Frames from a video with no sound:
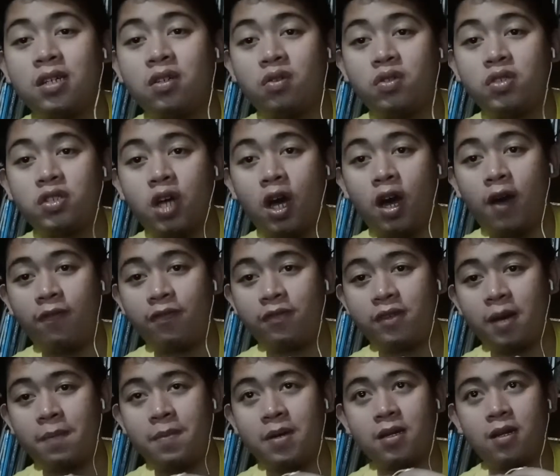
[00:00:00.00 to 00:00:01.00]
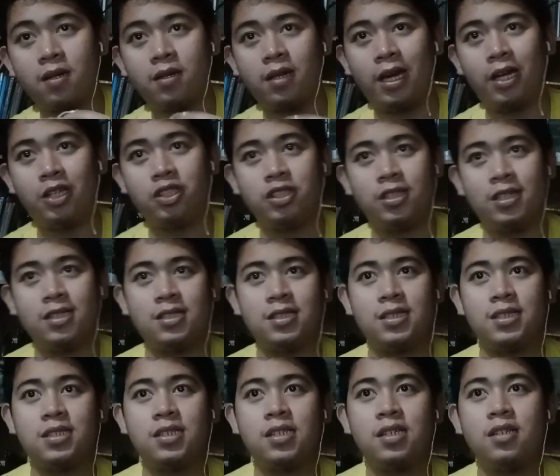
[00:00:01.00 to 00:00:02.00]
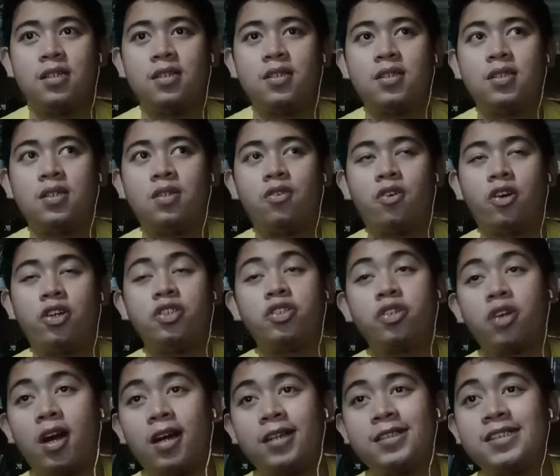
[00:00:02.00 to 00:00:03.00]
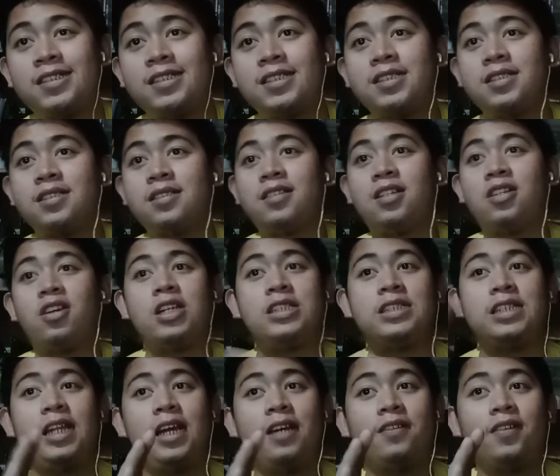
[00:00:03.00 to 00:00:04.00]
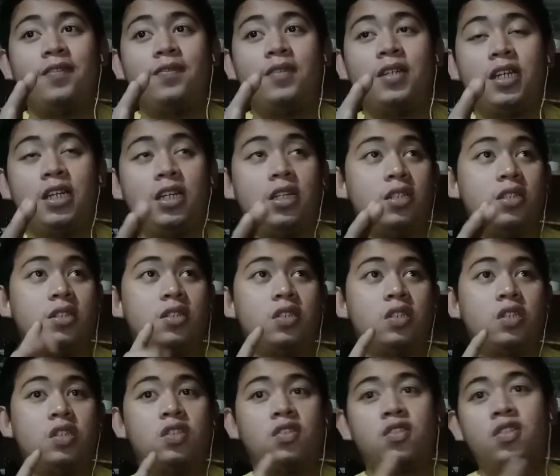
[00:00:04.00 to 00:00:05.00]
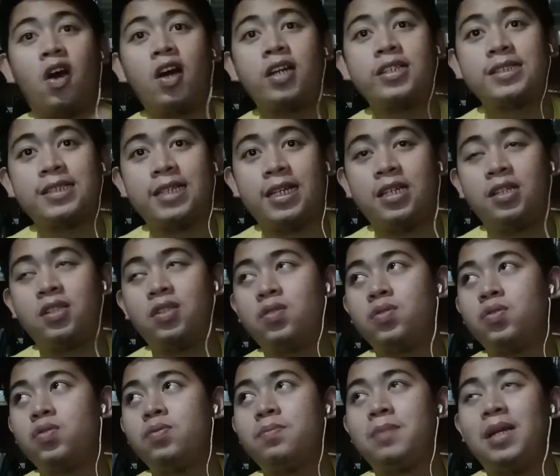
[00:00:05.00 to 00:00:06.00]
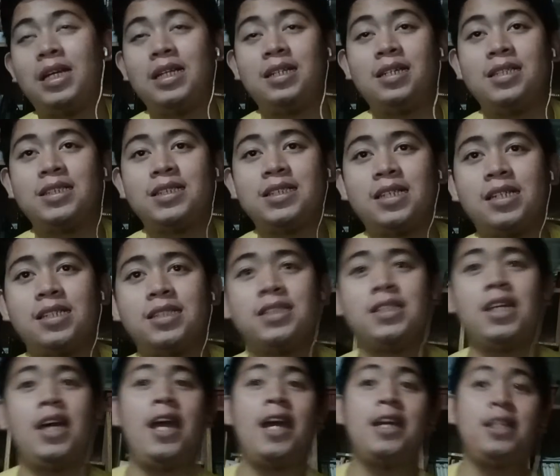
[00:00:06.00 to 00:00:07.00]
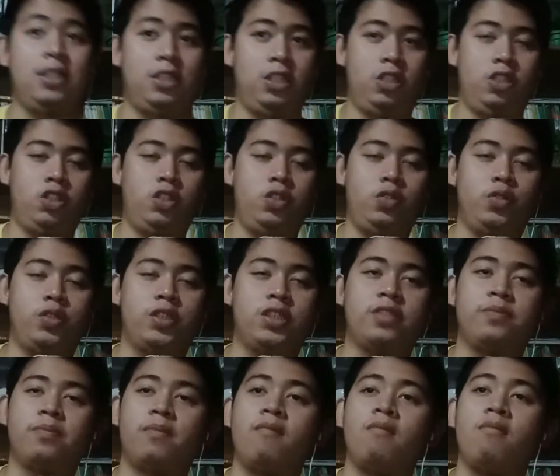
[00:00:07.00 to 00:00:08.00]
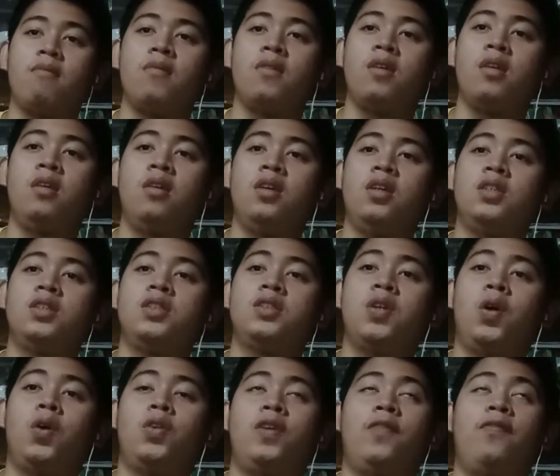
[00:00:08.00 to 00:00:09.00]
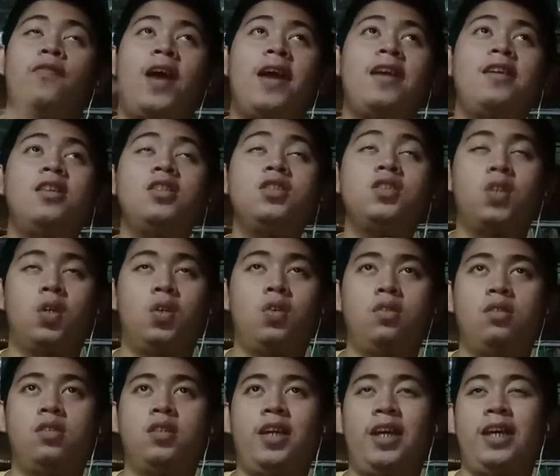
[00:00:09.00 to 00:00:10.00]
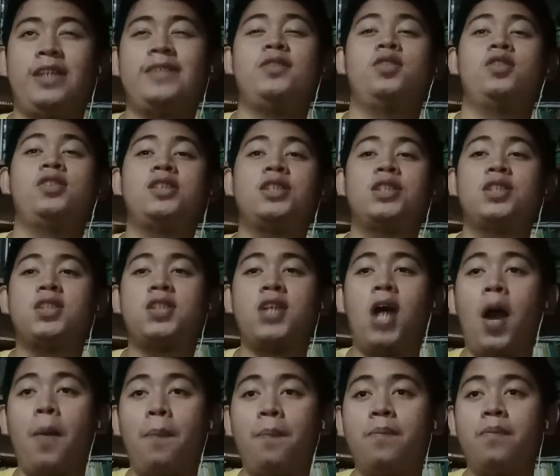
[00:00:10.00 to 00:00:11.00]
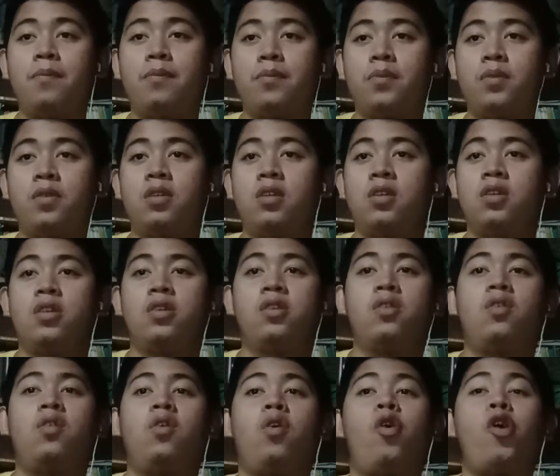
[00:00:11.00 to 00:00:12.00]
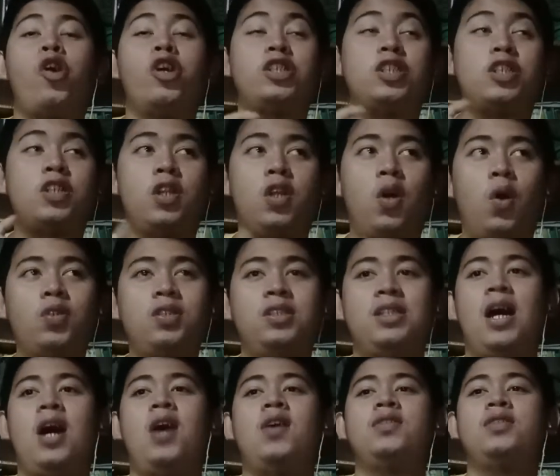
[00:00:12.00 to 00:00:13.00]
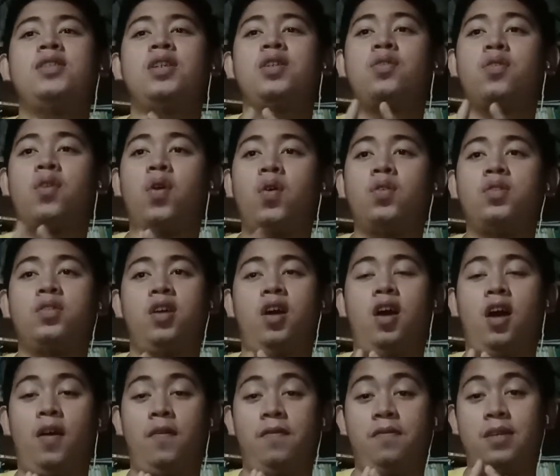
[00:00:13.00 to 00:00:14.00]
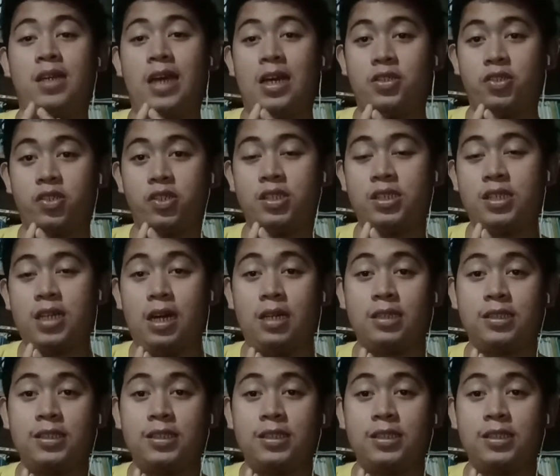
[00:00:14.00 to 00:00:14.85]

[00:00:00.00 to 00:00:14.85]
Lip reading: or drugs that are selectively toxic to malignant cells and tissues. So the final goal is to stop or slow down the growth of cancer cells. So those are